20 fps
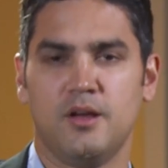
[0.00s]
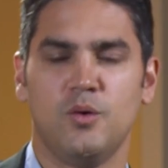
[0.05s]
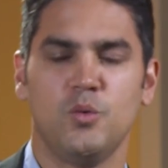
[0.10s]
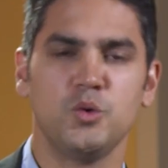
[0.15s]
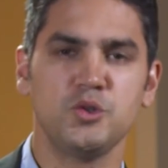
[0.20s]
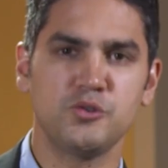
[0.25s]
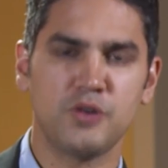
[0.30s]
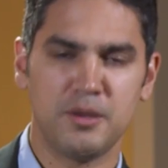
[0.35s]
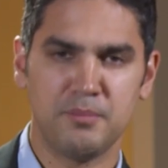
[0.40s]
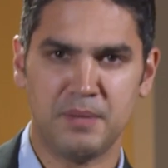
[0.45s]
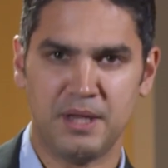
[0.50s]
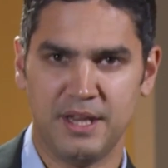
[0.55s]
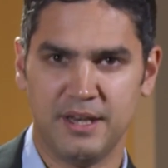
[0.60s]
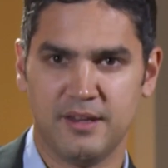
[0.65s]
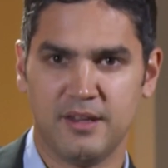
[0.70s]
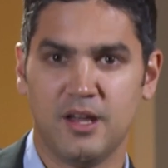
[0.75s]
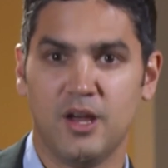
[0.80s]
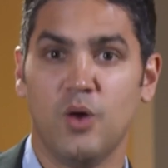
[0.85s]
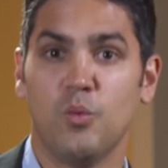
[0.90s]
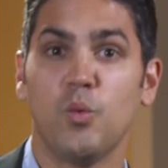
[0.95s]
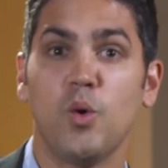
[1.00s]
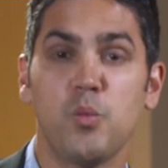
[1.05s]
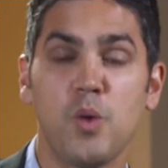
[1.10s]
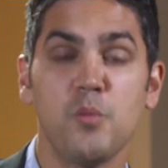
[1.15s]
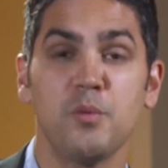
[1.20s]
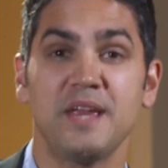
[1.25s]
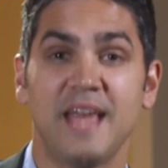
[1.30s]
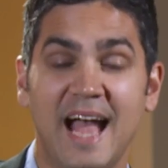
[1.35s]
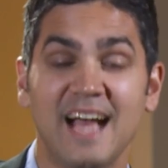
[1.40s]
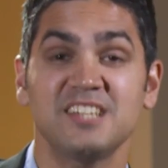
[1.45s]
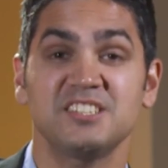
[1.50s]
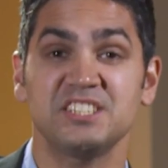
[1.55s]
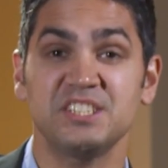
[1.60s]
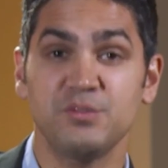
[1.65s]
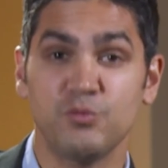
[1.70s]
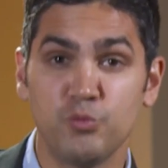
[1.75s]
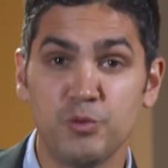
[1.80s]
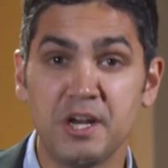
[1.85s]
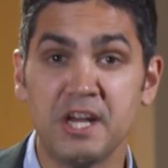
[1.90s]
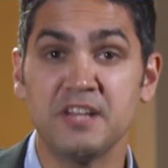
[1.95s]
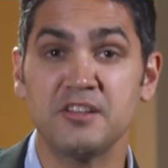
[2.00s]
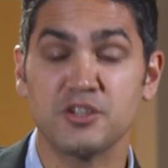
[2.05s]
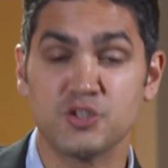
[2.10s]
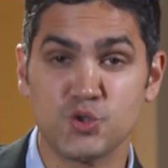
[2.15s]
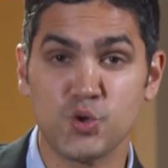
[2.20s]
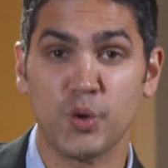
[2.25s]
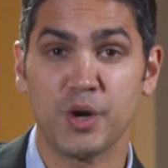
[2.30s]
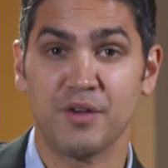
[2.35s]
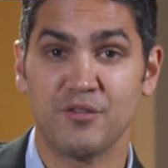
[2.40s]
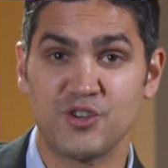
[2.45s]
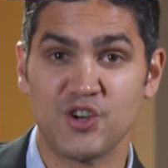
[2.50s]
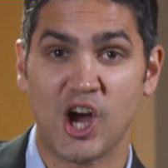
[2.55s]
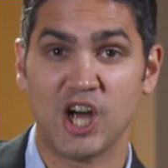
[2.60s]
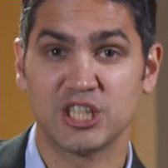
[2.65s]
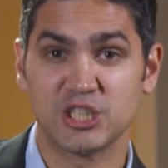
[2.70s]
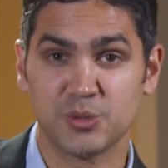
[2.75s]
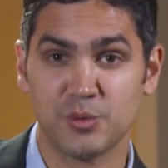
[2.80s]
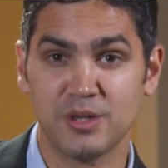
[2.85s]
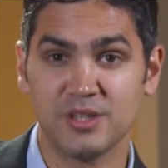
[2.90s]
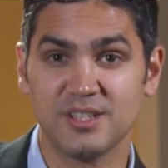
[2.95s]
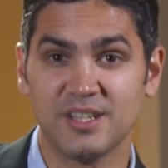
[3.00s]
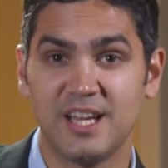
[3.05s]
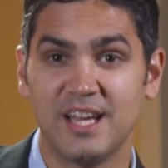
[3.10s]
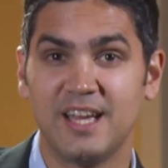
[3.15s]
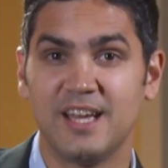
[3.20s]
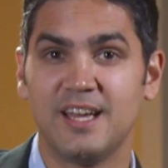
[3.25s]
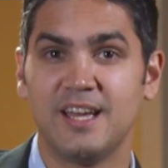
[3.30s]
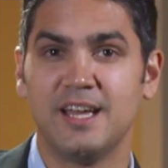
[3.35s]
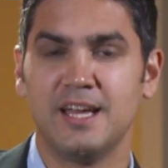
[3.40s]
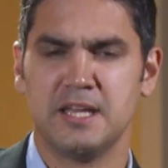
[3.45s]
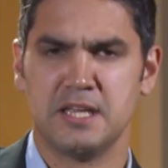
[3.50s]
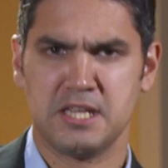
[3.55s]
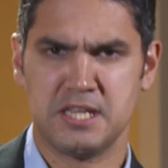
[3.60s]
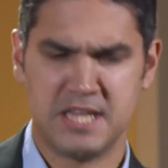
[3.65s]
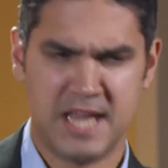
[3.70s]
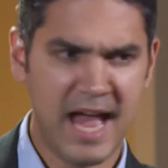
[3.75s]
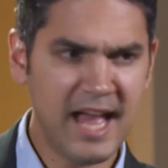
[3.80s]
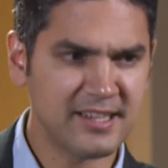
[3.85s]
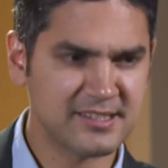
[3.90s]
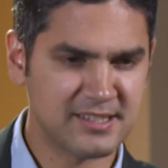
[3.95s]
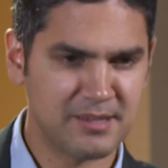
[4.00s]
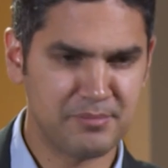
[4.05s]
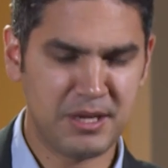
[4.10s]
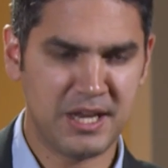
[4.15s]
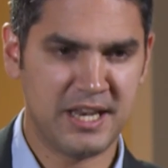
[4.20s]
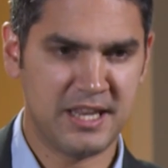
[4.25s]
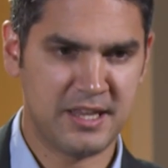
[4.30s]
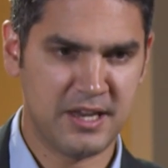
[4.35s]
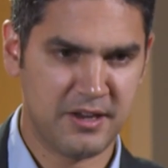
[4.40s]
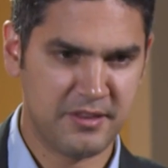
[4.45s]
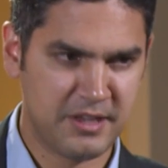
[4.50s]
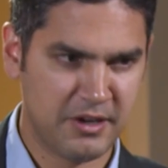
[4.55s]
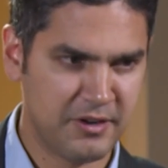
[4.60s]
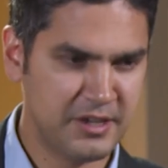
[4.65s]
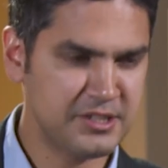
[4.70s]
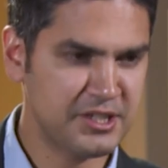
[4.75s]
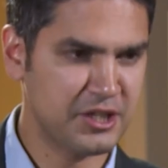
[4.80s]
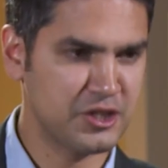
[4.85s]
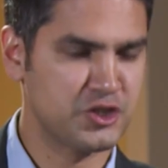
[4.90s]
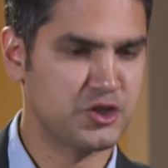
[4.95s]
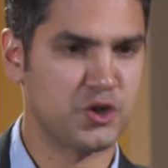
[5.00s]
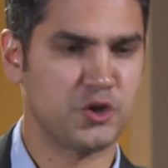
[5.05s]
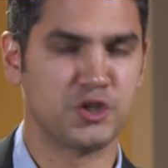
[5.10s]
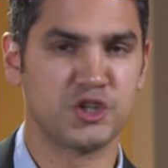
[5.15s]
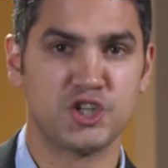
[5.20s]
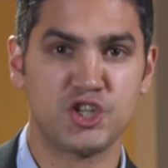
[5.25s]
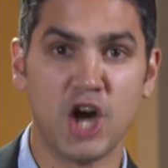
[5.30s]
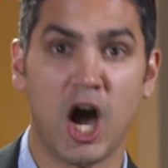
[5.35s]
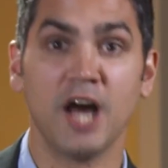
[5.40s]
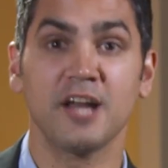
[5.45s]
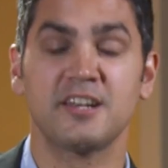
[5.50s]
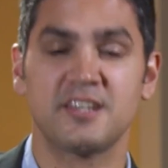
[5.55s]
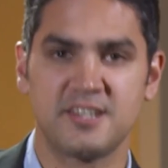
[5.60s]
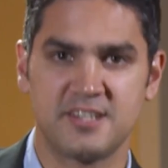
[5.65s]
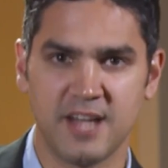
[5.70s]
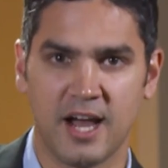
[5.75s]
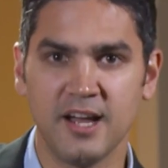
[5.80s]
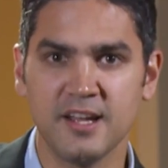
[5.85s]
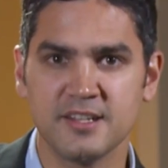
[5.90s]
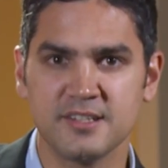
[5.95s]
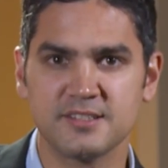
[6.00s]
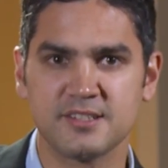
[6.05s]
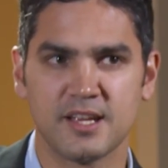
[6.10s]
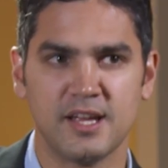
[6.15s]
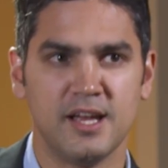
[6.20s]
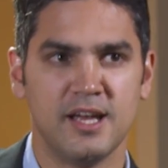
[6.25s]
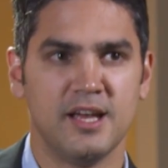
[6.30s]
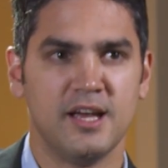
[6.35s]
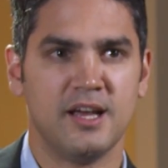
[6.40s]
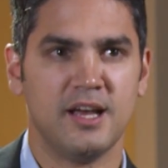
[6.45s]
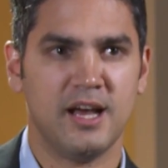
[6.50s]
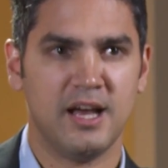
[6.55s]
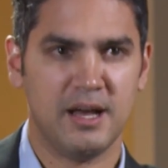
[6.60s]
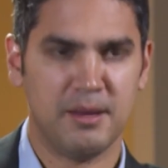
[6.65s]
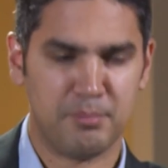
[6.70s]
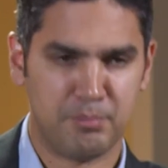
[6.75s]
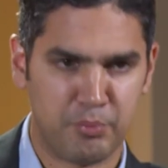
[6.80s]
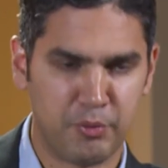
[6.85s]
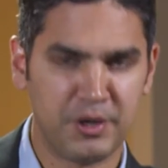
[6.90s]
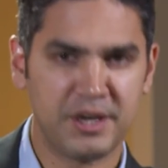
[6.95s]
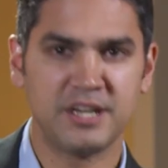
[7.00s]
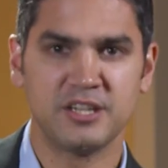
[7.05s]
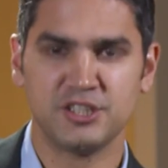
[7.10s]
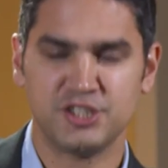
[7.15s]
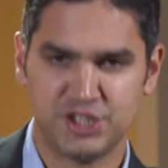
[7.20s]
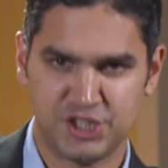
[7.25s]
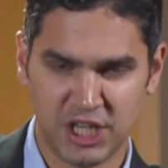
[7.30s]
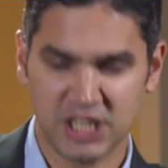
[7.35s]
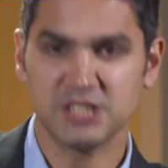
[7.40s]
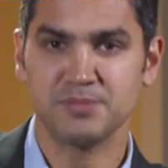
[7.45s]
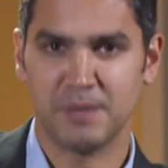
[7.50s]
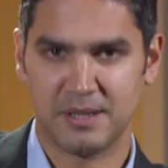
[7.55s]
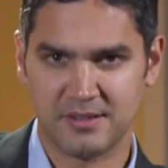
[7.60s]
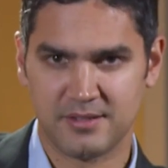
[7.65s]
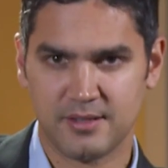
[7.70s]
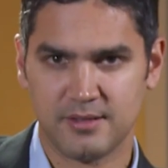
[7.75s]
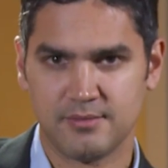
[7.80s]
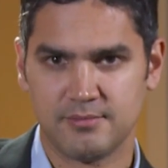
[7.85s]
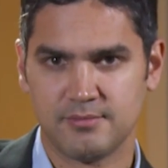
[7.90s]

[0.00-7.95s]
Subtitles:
What do I mean? Well, when we actually read the story of Joshua, yes, I mean, there is concern. God does bring judgment.